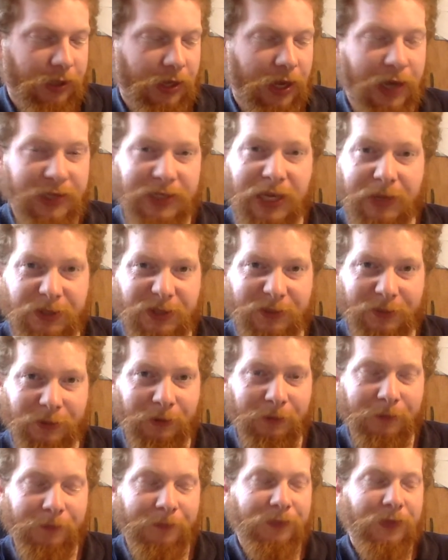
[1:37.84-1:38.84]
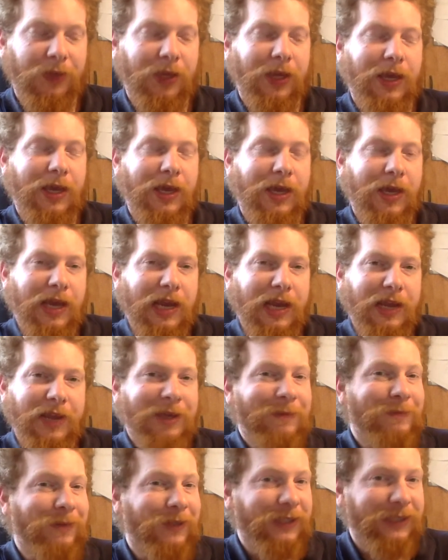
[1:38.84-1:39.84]
acceptable,
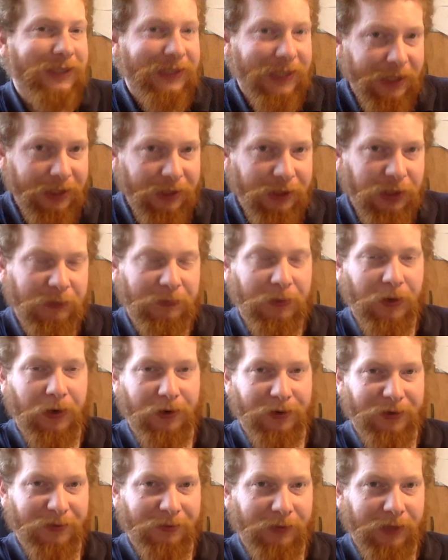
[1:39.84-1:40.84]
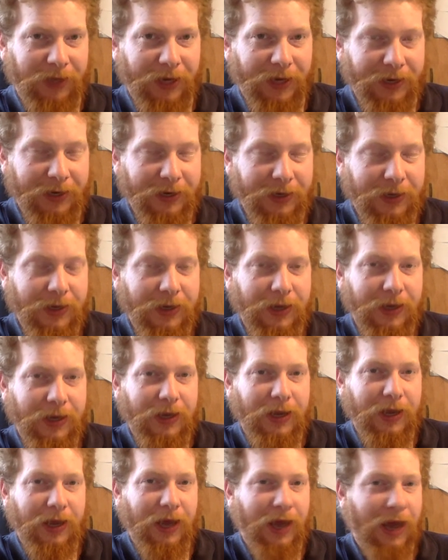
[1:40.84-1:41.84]
the political part of the plan
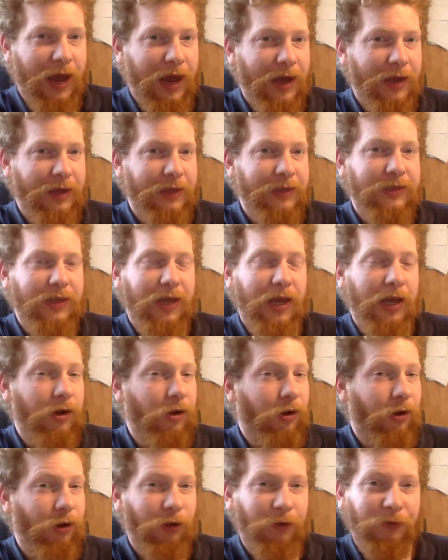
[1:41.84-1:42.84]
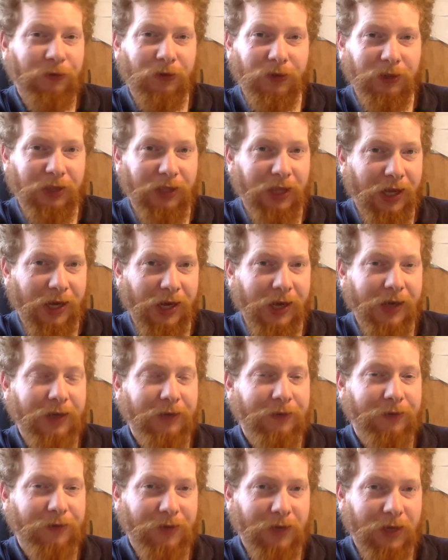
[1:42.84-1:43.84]
has an awful lot
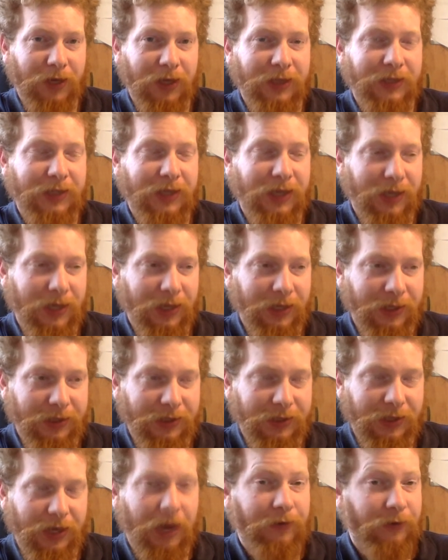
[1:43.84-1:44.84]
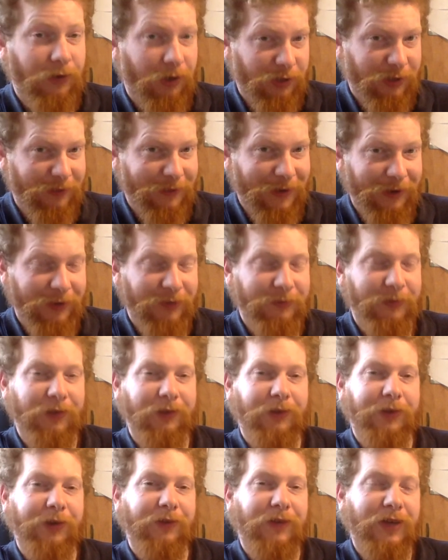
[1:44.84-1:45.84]
of things in it. I've talked about them in
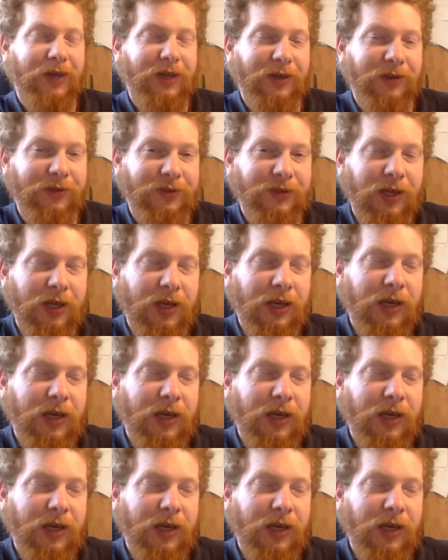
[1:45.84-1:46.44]
earlier videos.